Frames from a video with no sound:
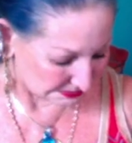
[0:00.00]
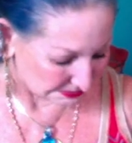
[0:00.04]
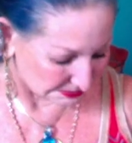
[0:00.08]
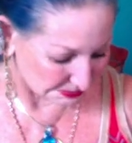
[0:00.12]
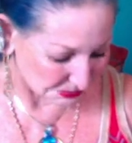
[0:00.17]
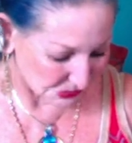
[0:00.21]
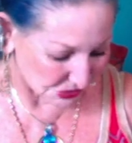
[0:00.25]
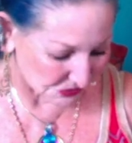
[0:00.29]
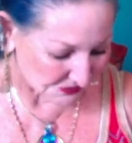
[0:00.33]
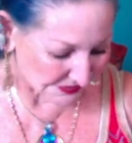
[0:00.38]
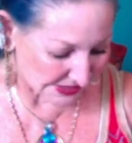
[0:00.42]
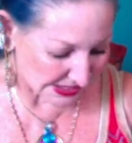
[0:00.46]

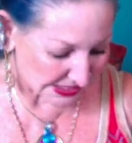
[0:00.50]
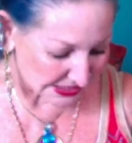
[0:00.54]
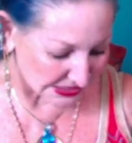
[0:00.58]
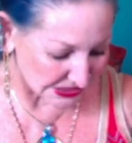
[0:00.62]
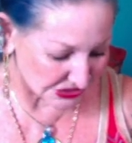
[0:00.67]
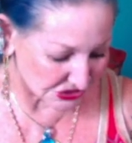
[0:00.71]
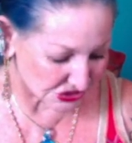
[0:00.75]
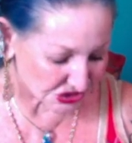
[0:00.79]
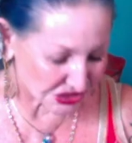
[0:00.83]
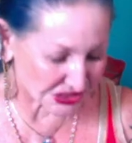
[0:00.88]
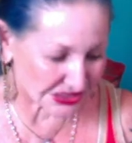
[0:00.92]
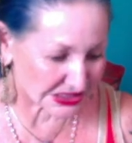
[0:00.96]

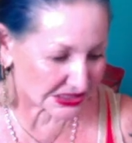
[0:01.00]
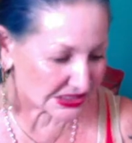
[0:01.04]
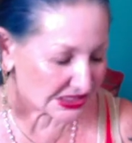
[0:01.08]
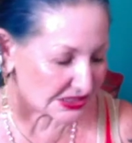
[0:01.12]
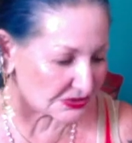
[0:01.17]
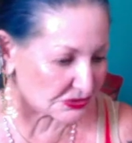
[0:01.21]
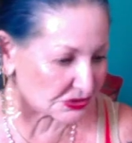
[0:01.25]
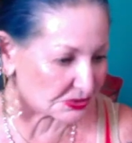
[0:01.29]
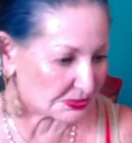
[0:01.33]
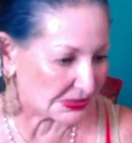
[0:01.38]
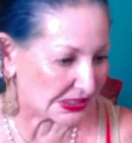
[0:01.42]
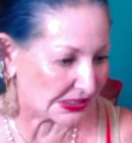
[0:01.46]
mulvaney just
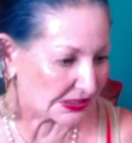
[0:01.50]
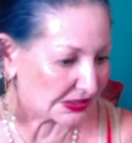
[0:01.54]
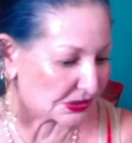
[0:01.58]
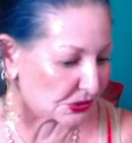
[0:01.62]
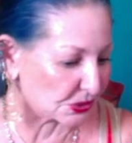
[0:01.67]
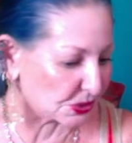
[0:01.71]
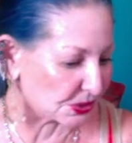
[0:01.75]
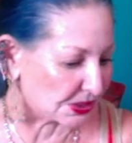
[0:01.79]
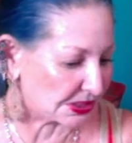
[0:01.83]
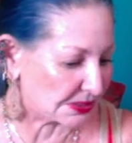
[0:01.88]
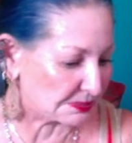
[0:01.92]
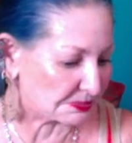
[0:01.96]
gives me the
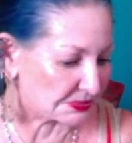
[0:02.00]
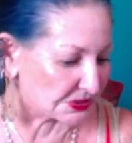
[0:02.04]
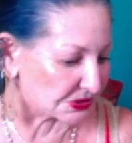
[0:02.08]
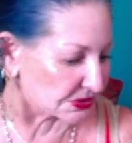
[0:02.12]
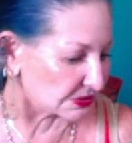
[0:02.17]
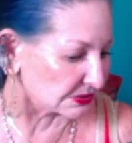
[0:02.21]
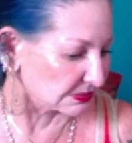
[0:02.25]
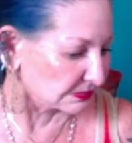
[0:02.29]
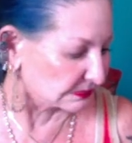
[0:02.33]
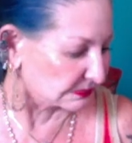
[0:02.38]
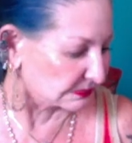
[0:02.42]
creeps